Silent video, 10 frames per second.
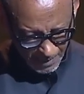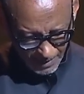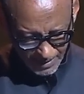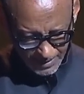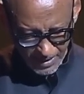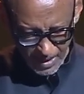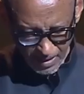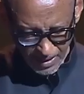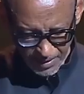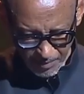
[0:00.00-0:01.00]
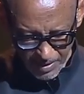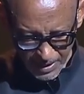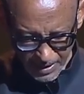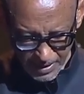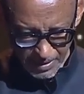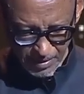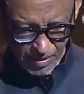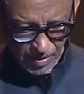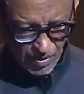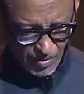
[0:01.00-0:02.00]
Qatar has been
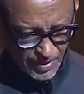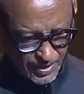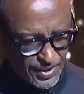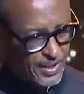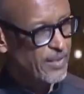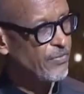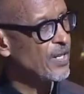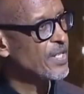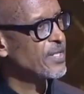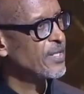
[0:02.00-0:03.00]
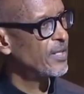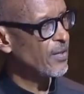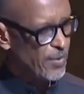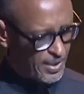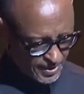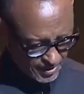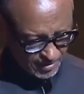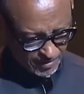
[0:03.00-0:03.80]
on a steadfast quest